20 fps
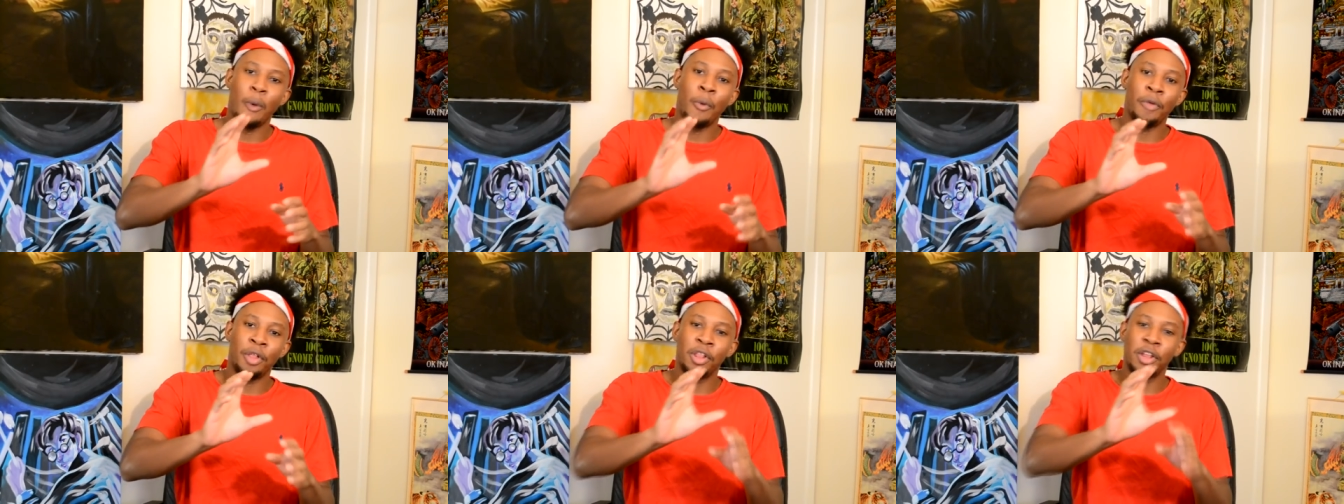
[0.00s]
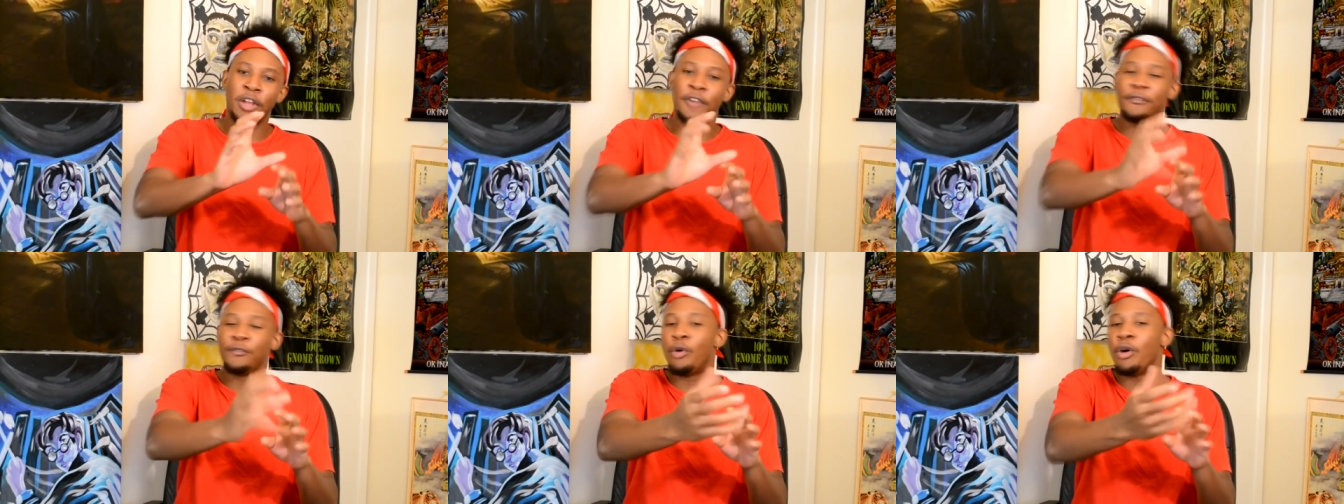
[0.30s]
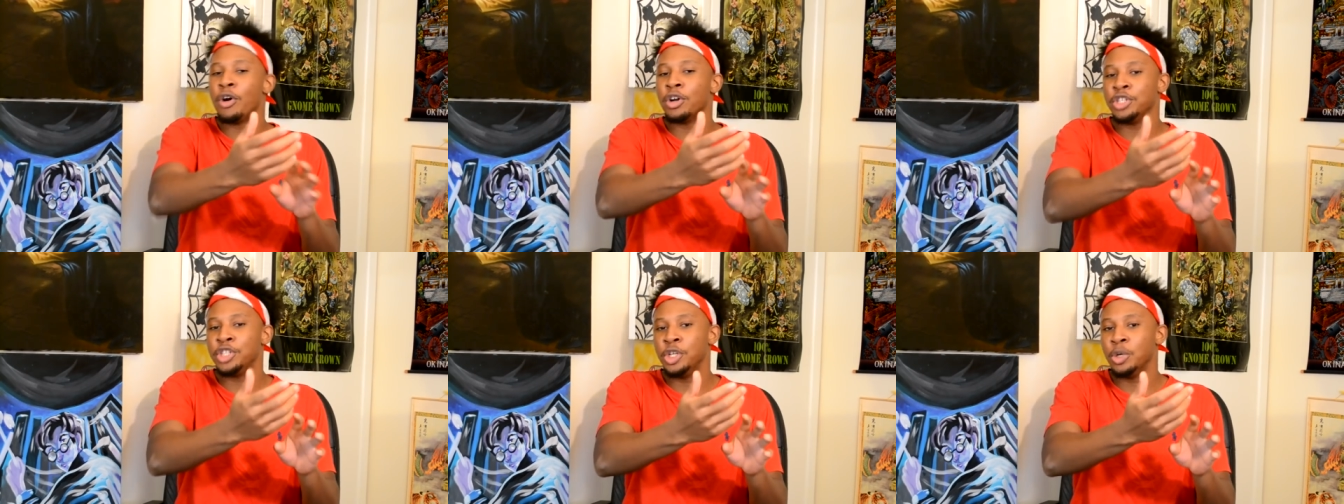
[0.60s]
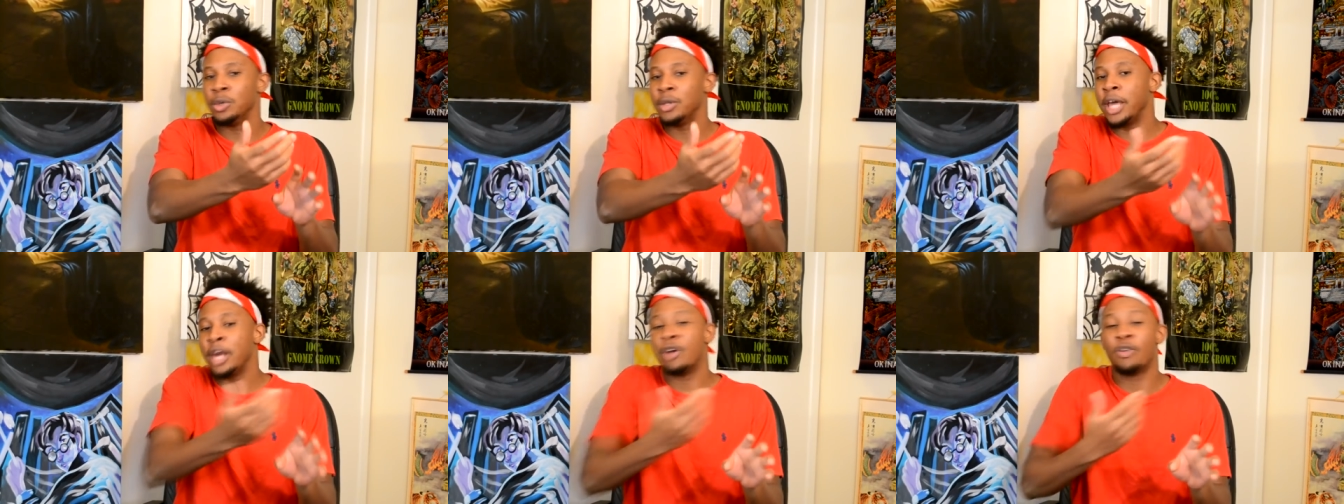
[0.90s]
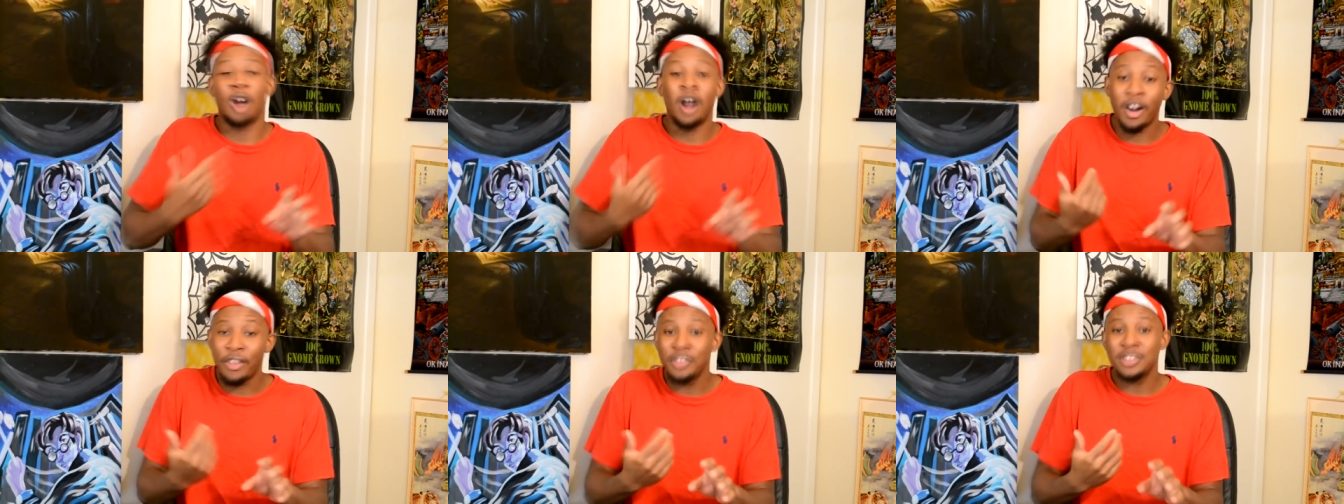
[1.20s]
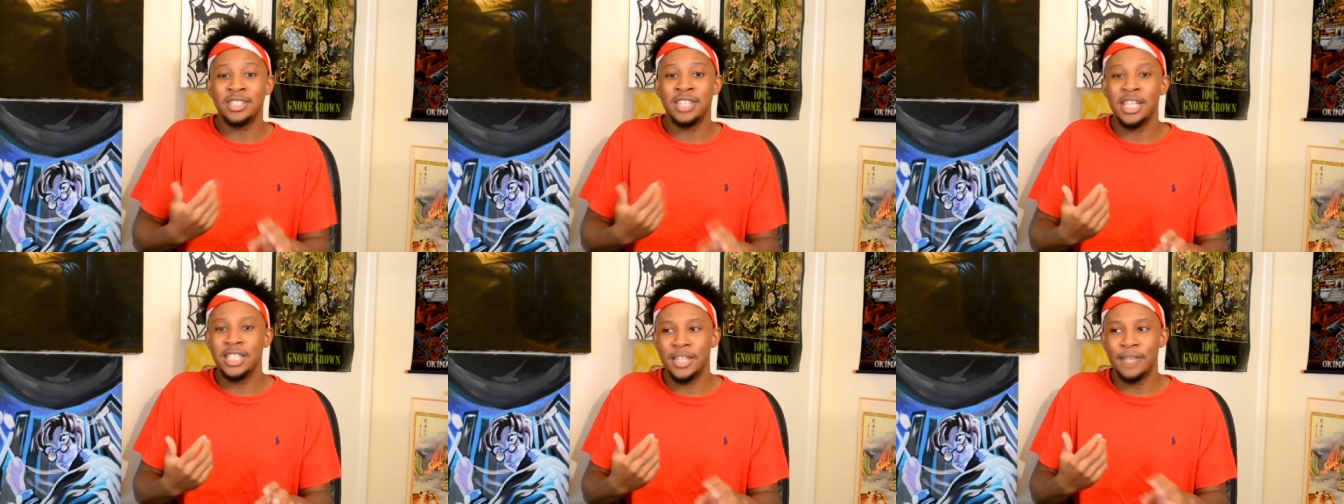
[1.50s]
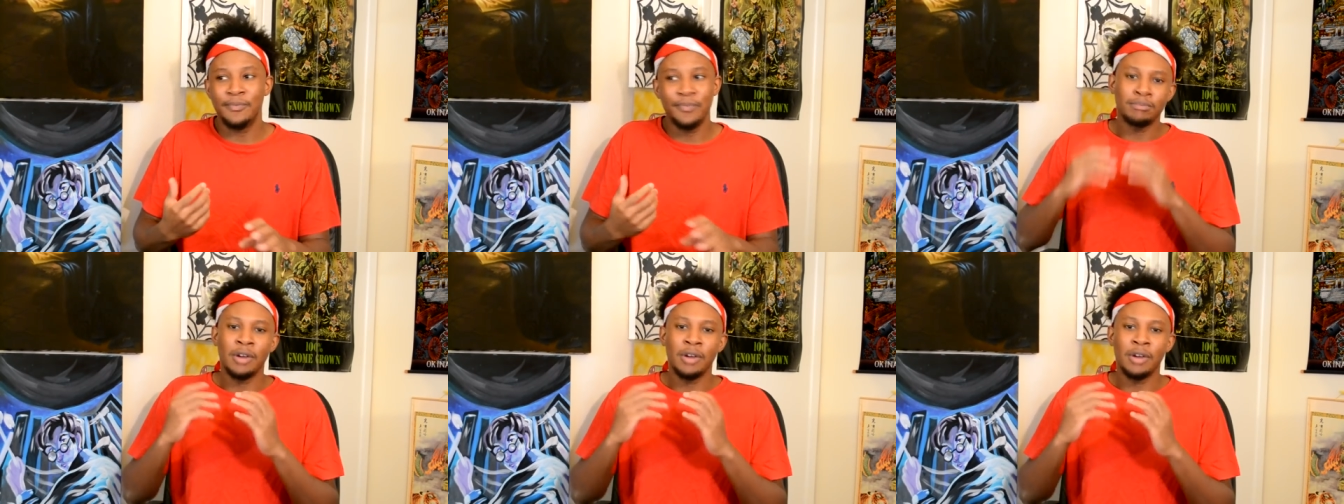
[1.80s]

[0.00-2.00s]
what we're looking forward to later on in the season,